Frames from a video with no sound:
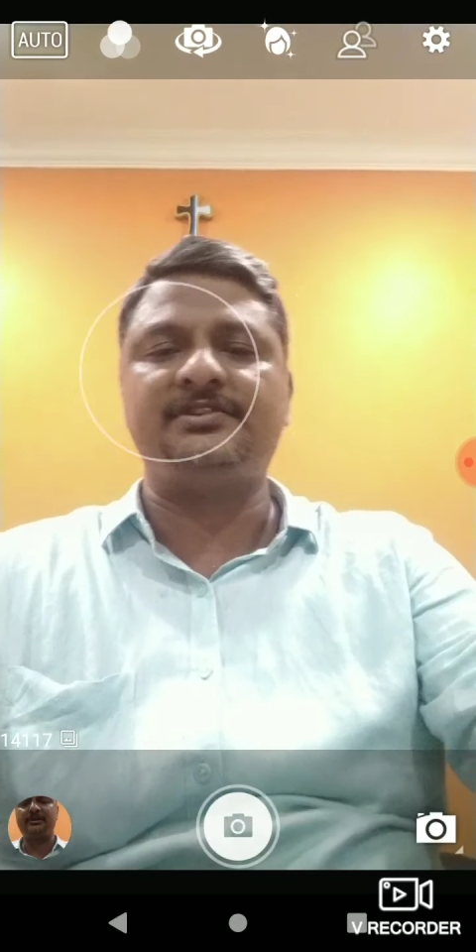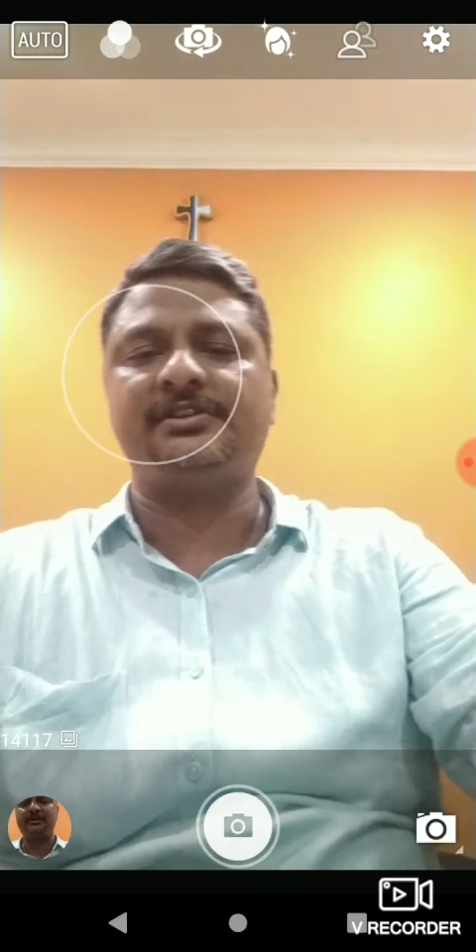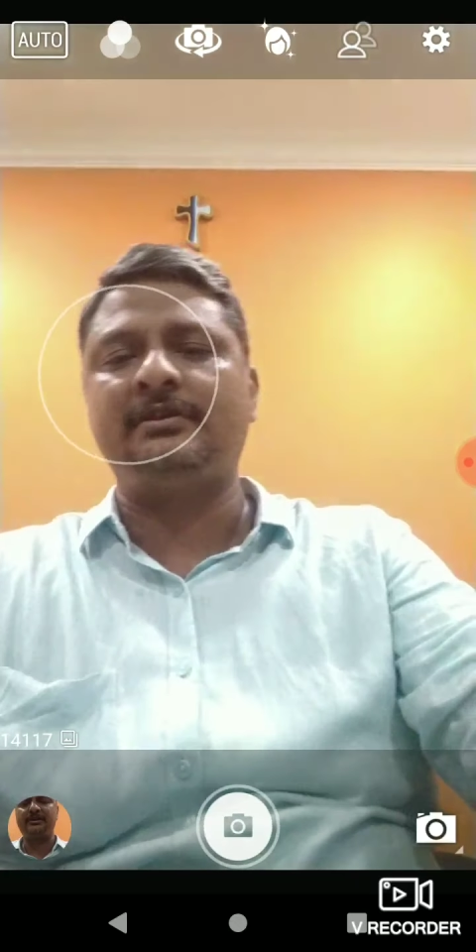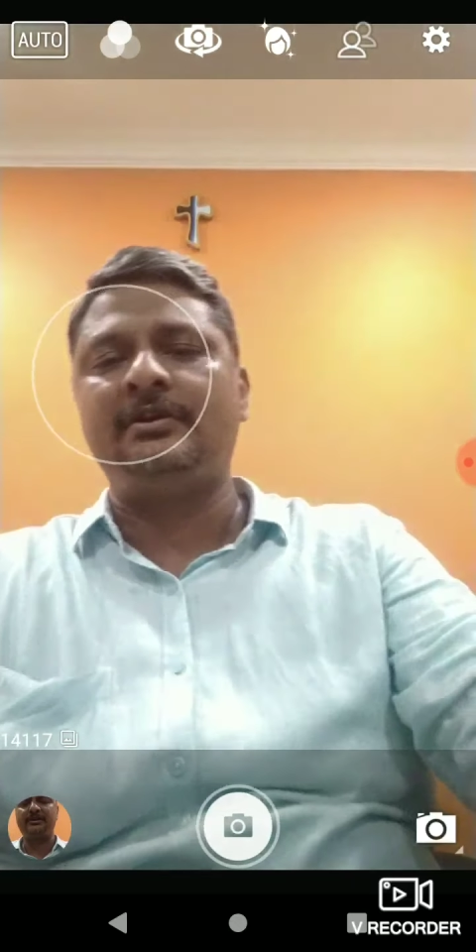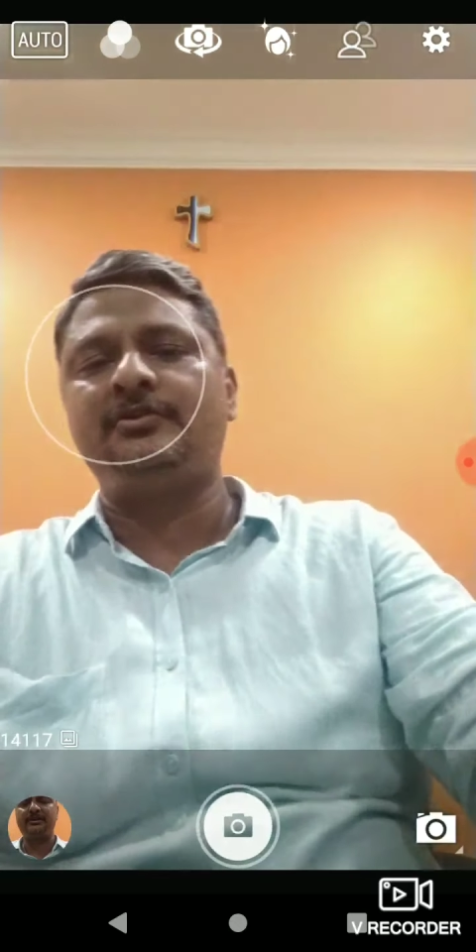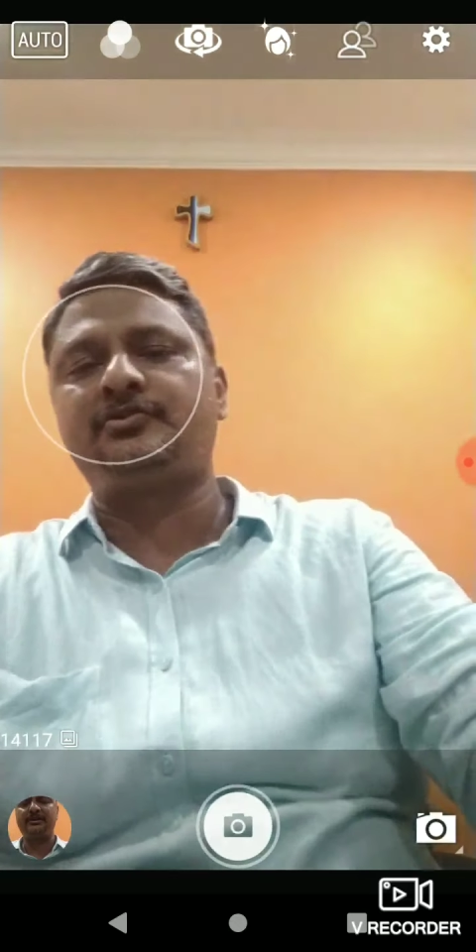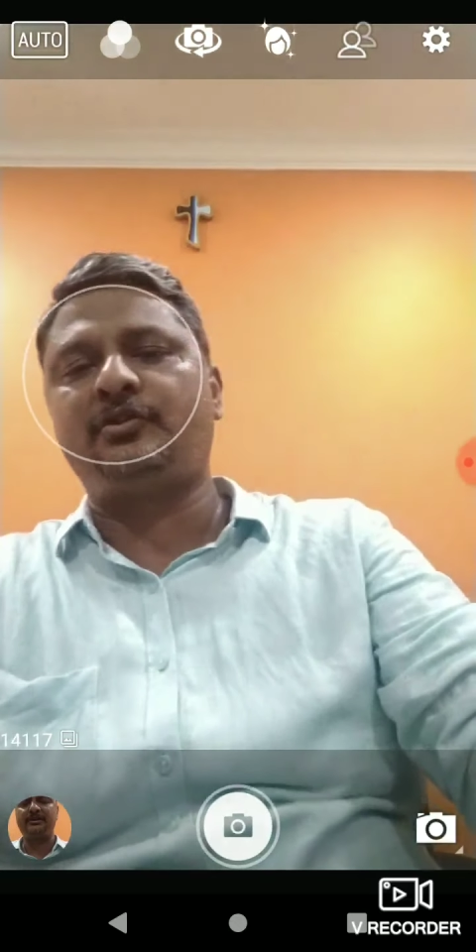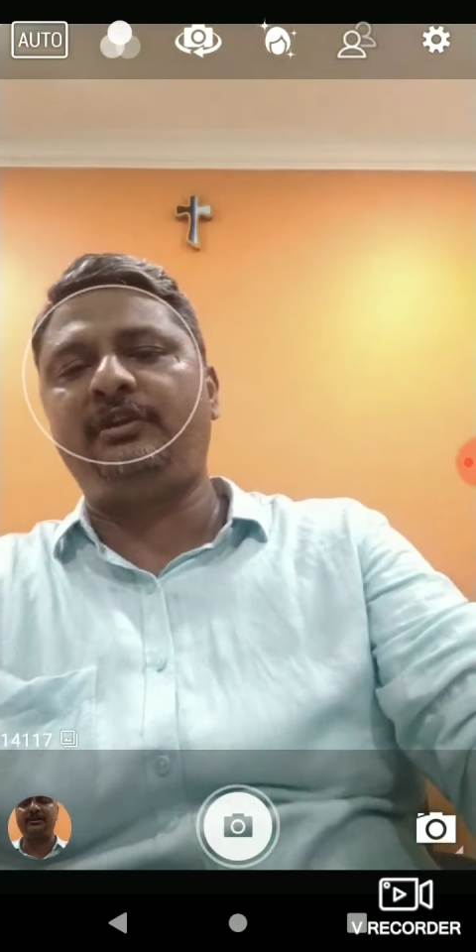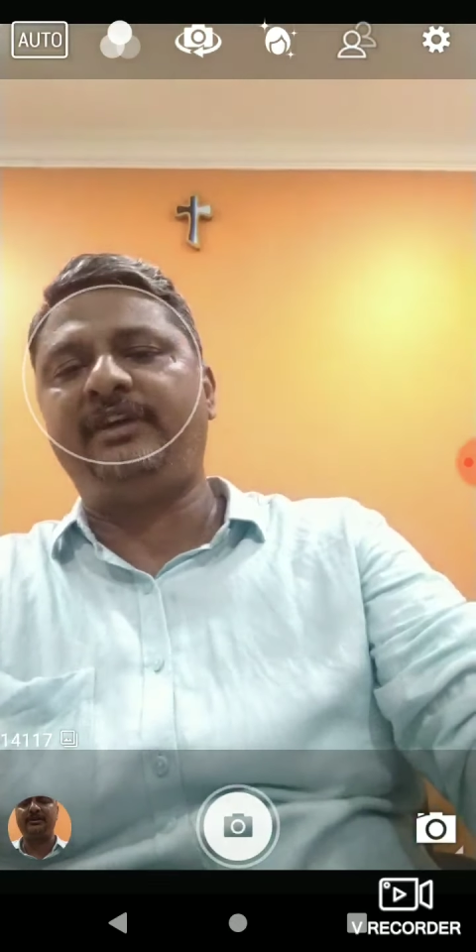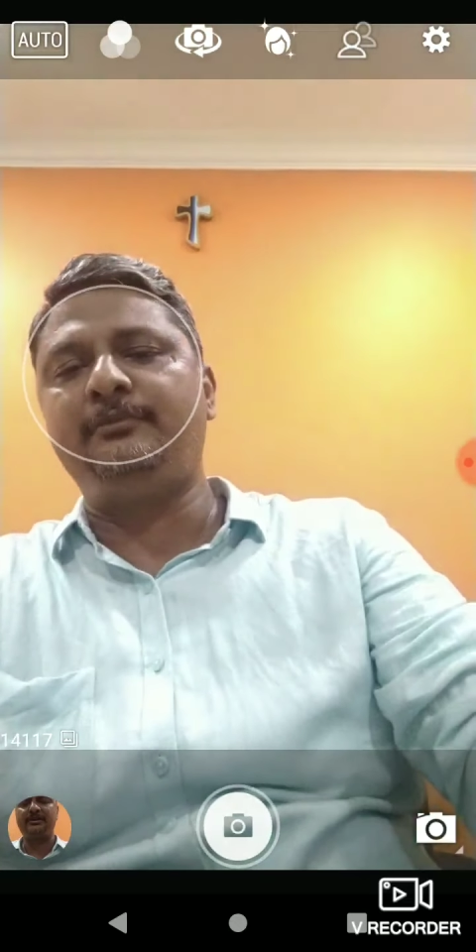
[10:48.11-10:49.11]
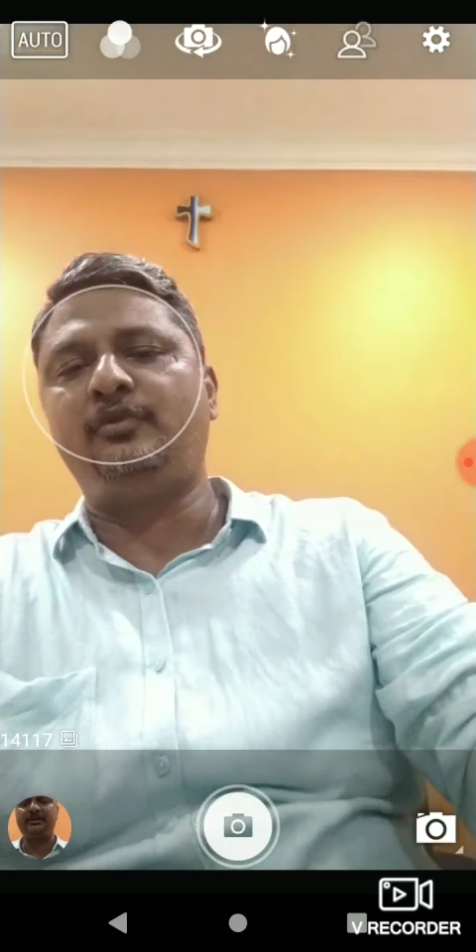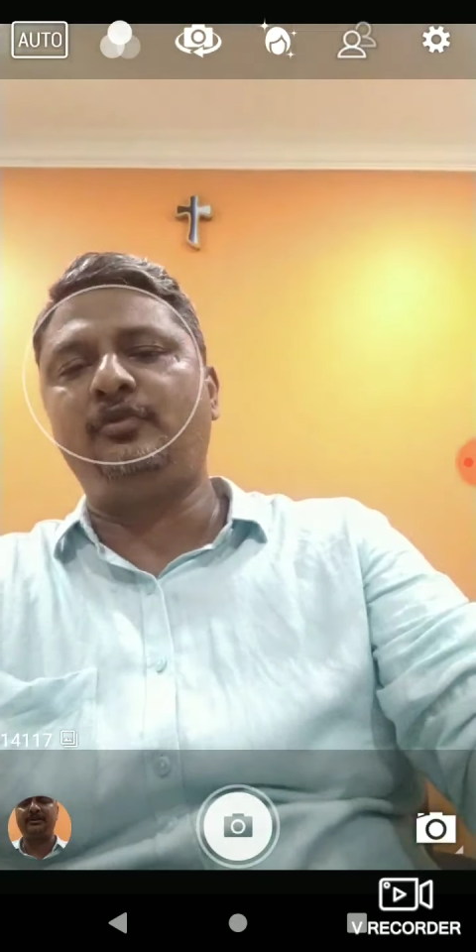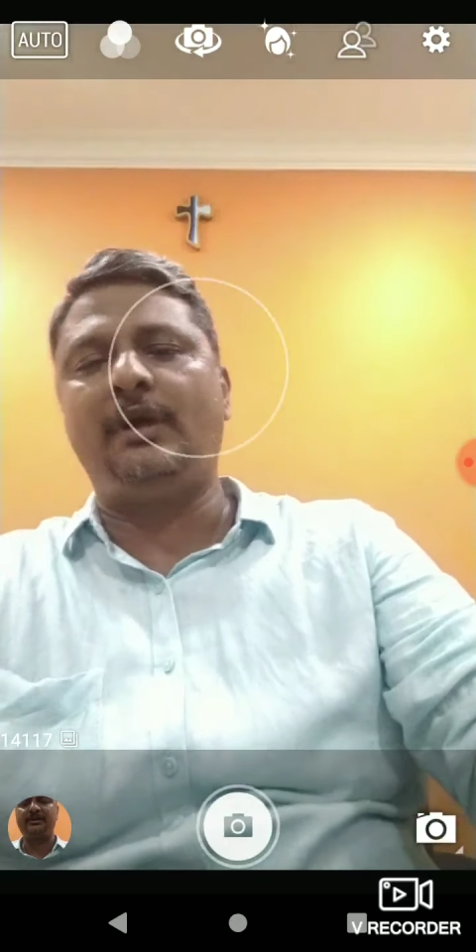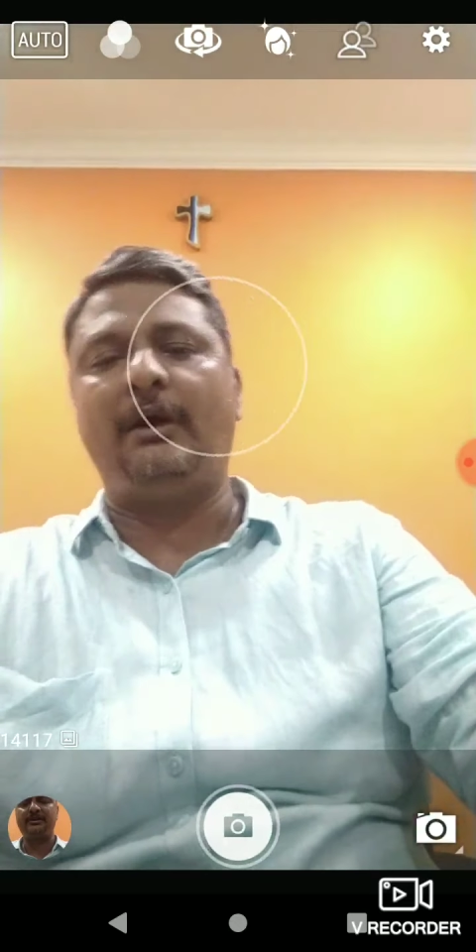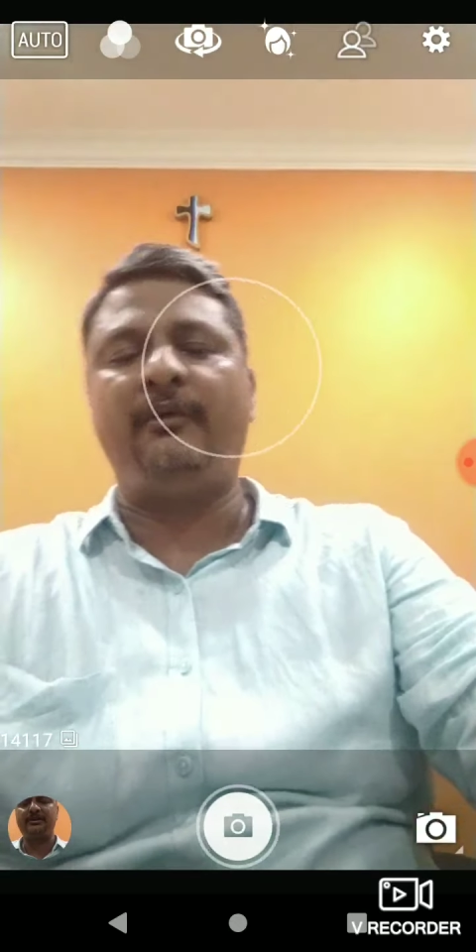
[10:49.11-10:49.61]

So if I move away,